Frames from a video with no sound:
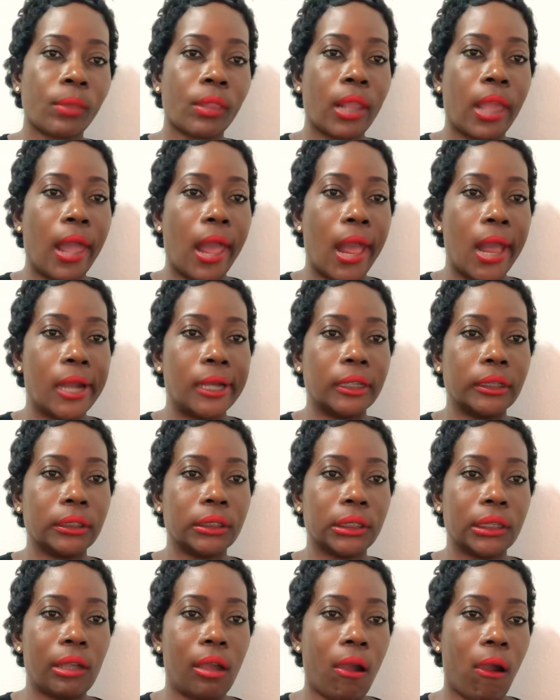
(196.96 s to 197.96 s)
And
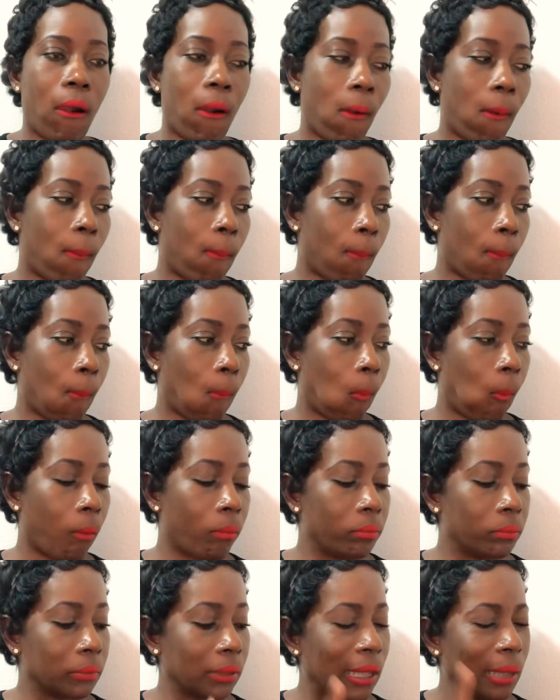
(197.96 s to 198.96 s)
uh, um,
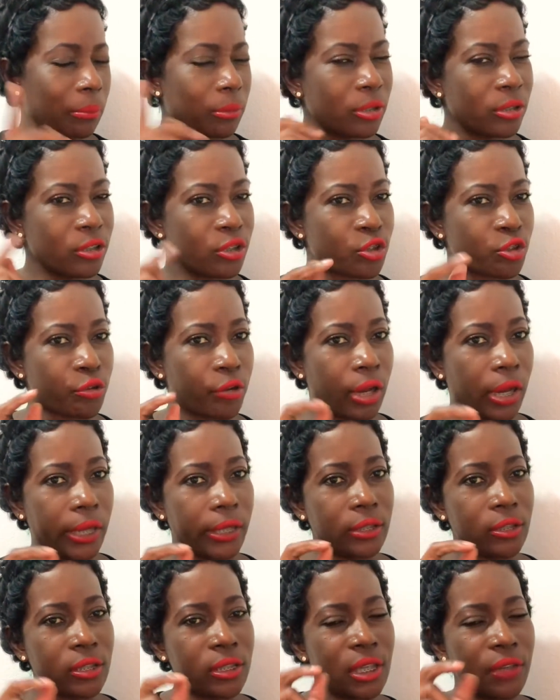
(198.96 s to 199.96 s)
I'm going to try
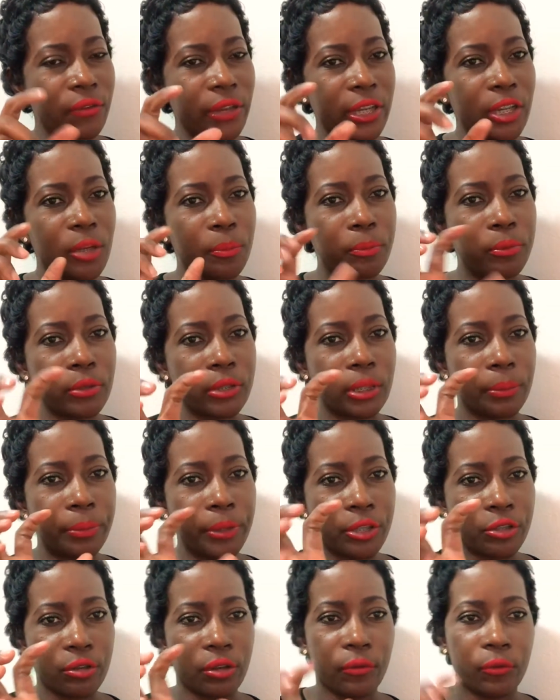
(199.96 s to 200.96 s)
to see if I could put a
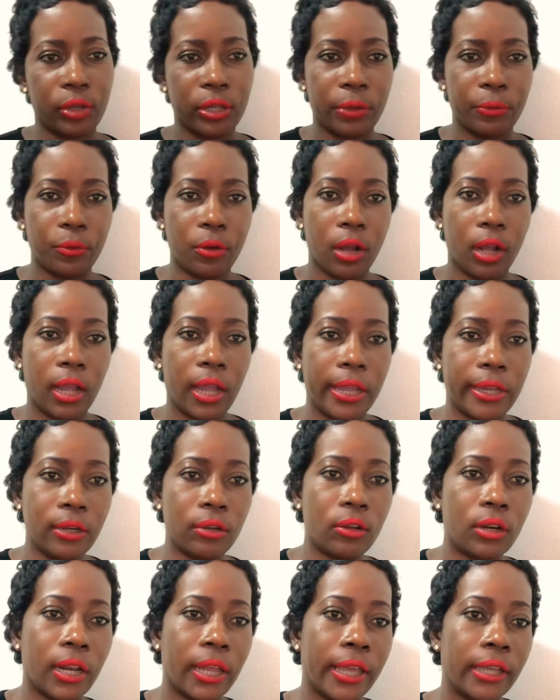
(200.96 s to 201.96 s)
picture of what a rock hind
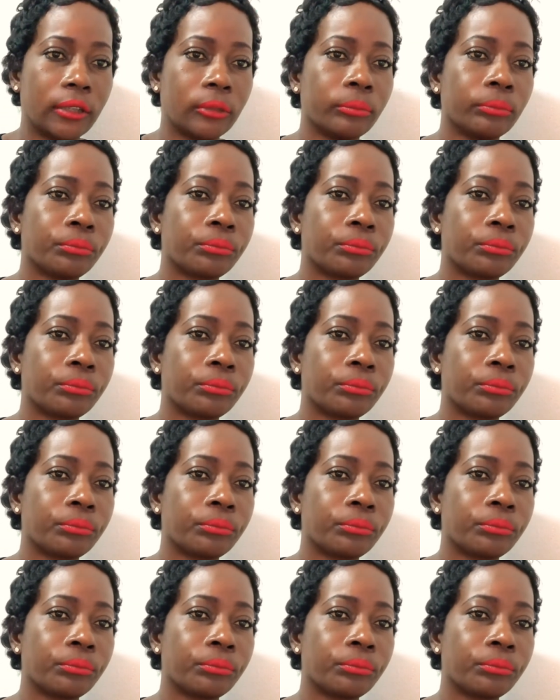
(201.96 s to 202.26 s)
look like.